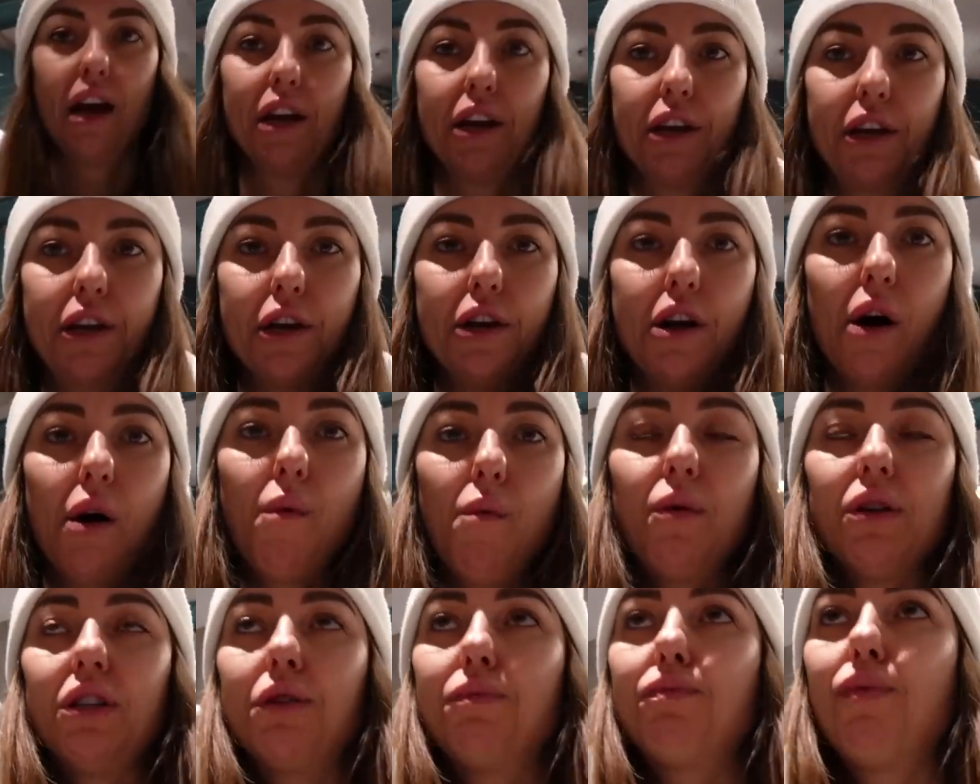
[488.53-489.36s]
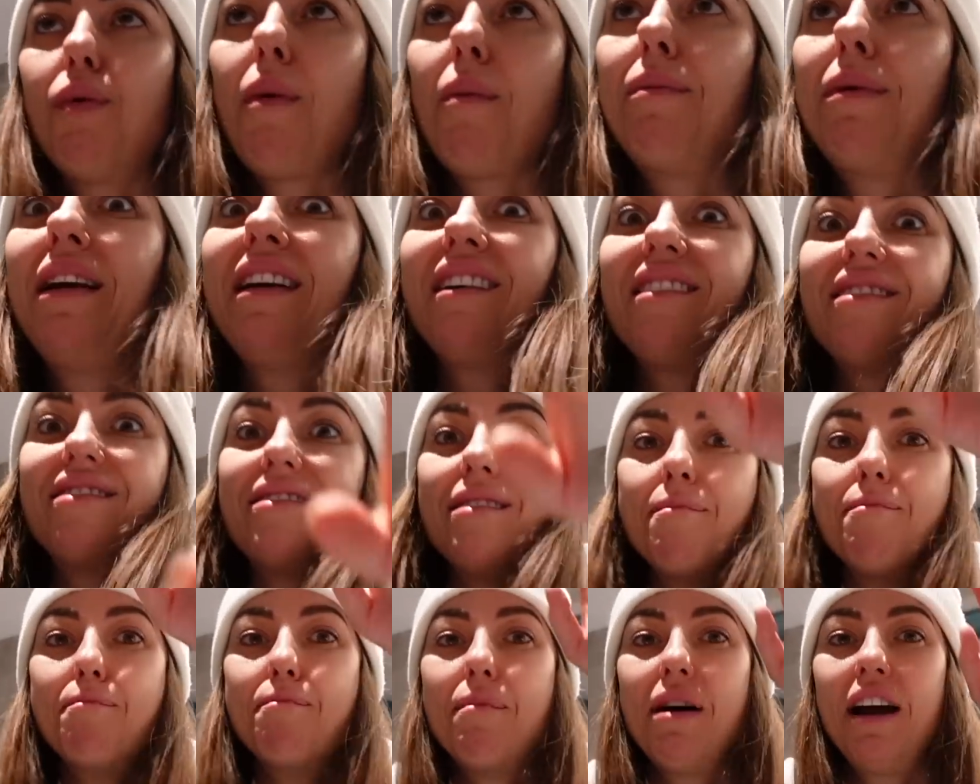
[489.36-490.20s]
You know what's probably
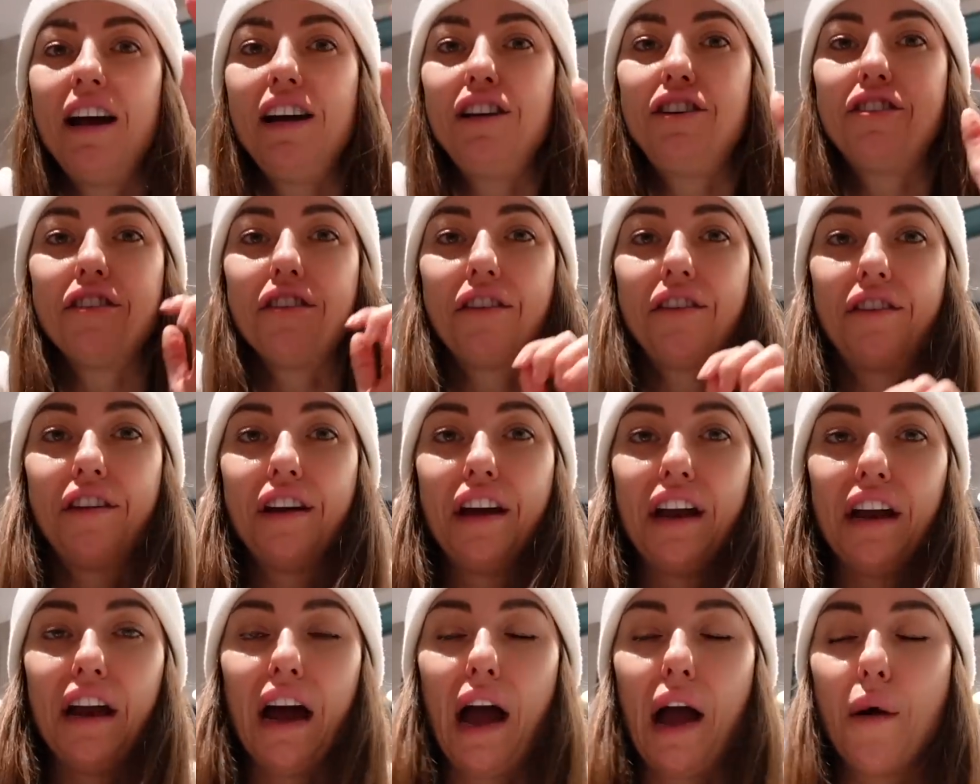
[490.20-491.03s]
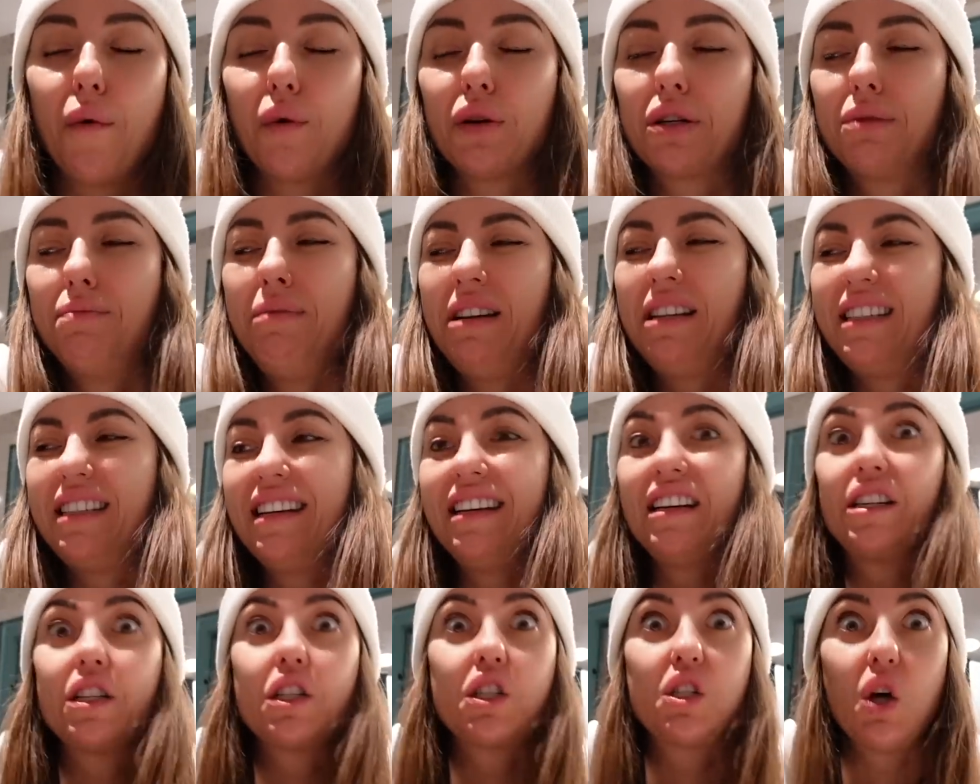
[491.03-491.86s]
the major thing I was
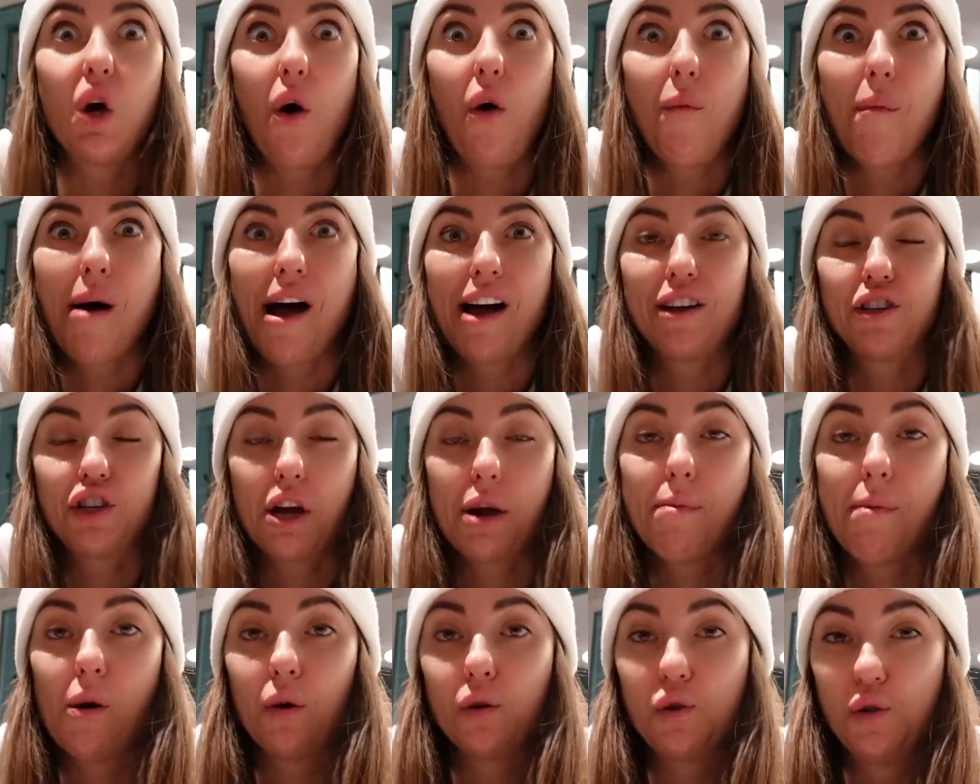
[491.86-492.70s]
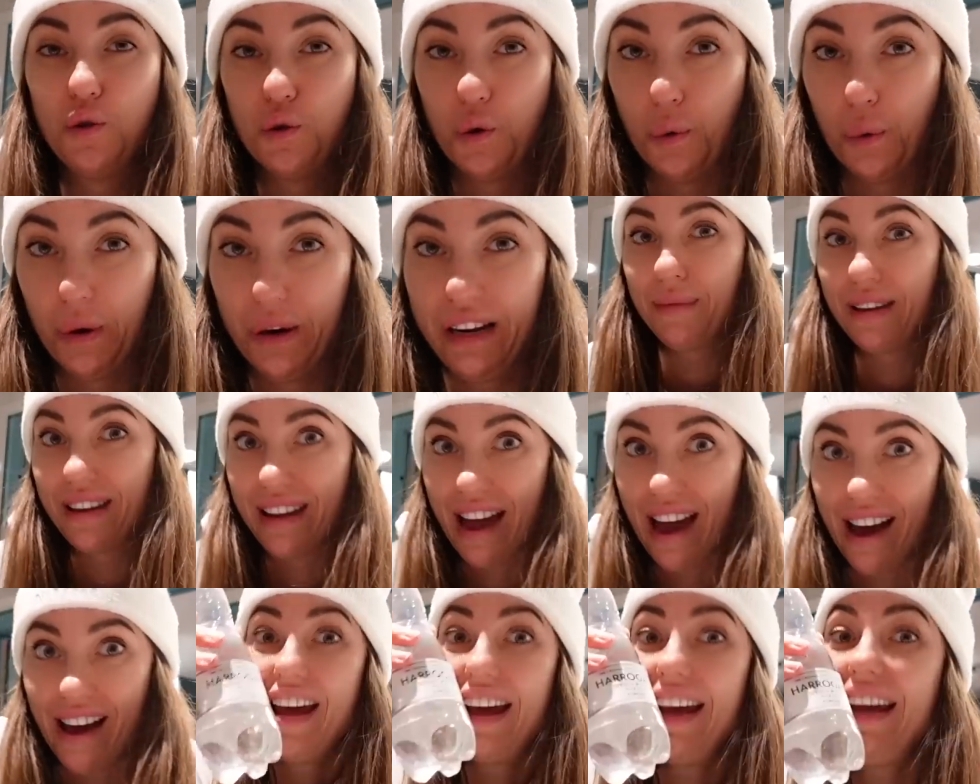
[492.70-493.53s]
missing so much about Norway?
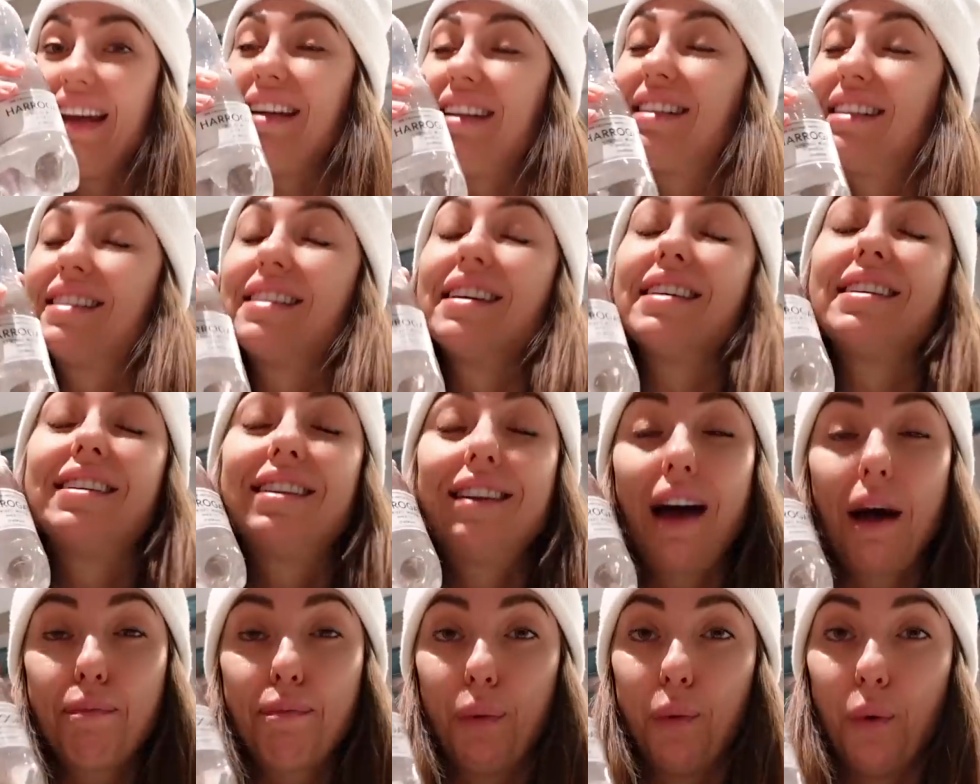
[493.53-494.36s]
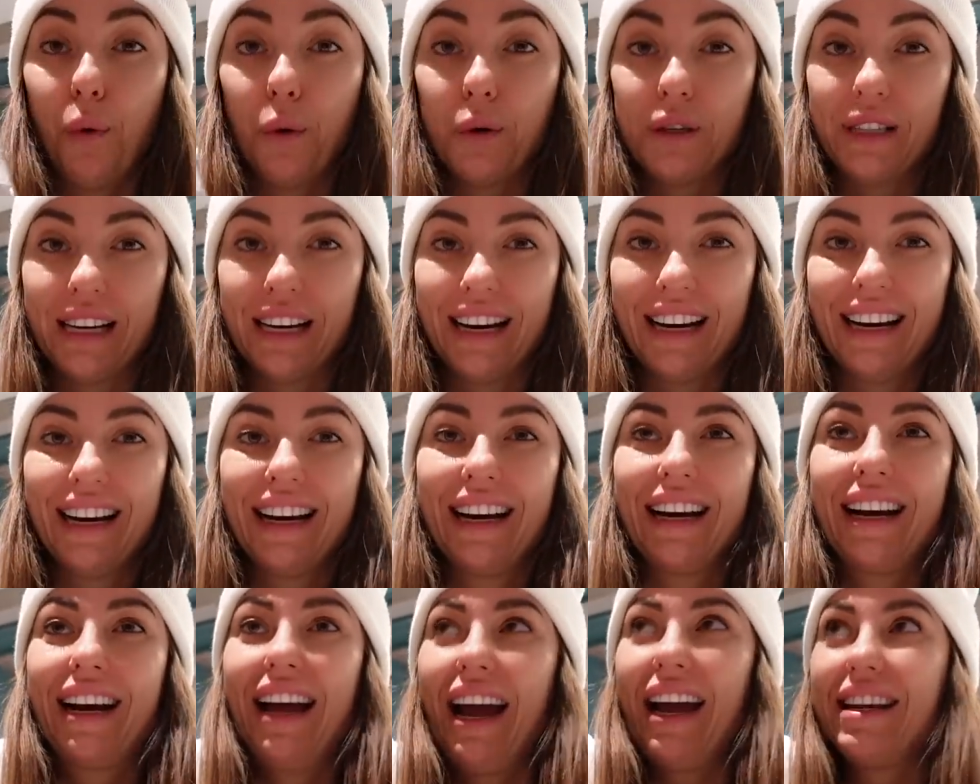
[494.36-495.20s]
Yeah, it's tap water.
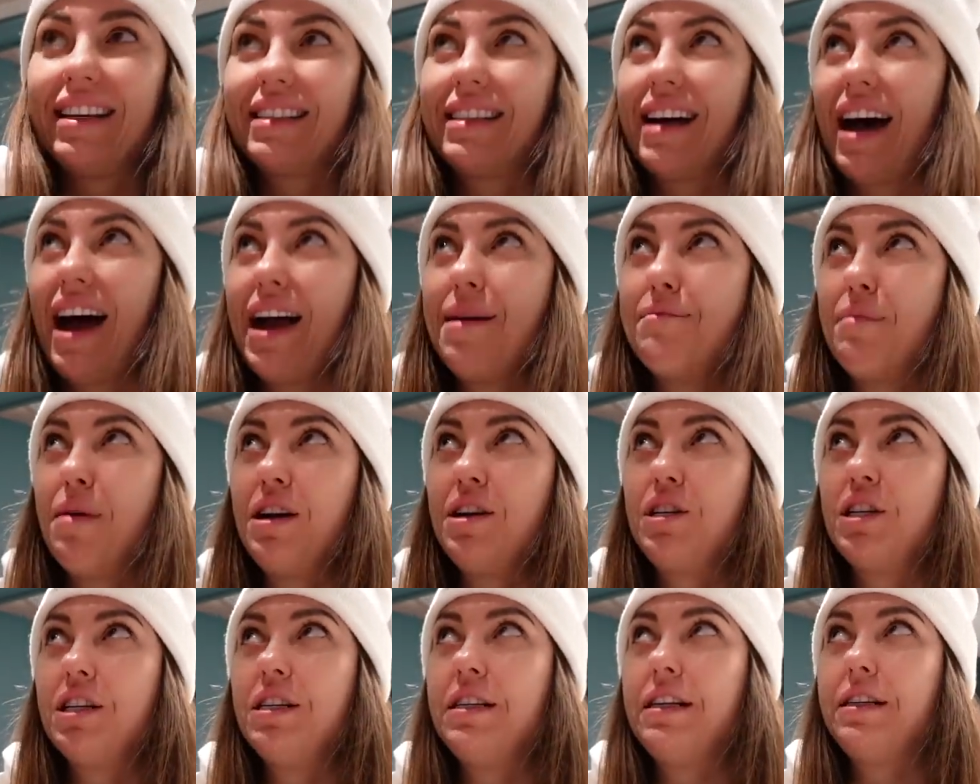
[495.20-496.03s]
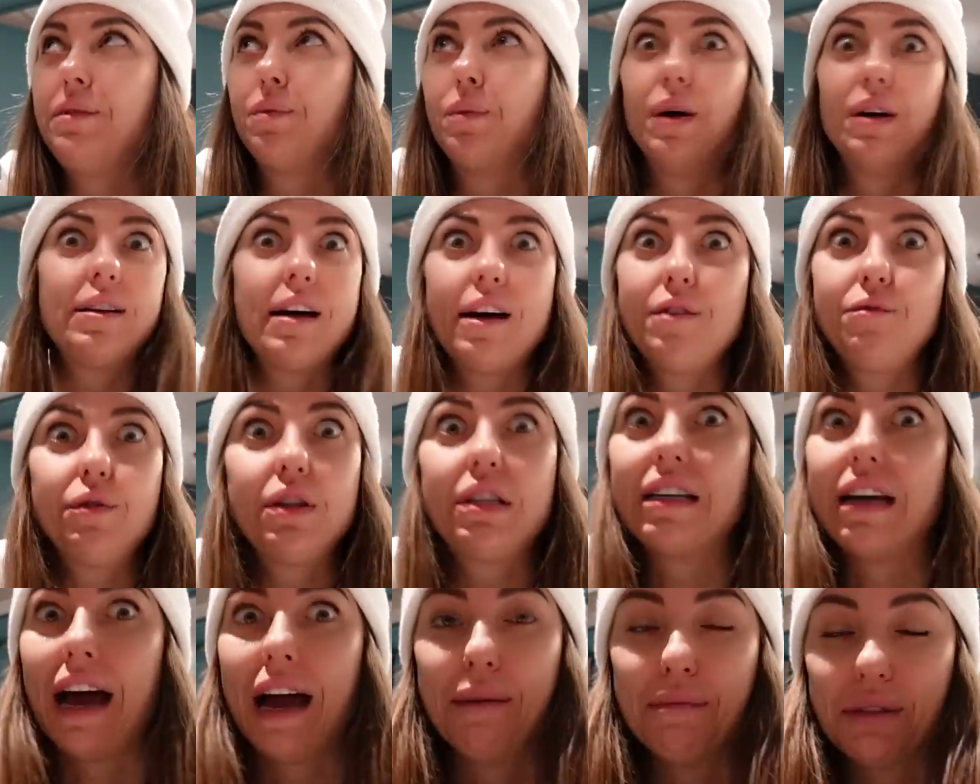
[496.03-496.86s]
Guys, I mentioned it
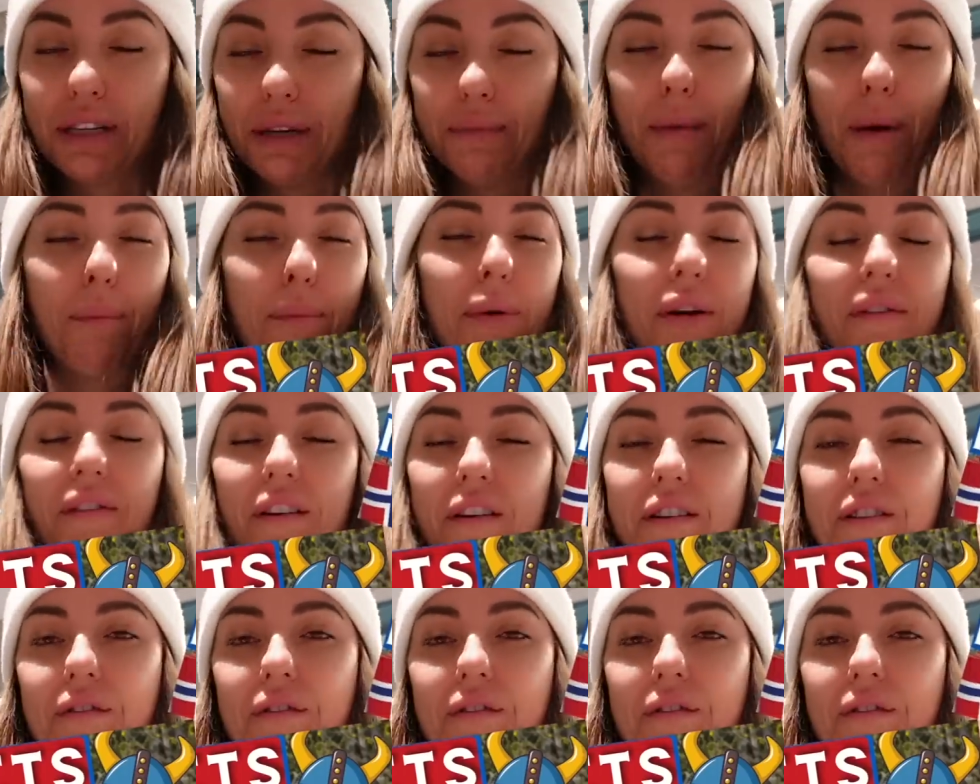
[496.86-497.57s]
100 times in my previous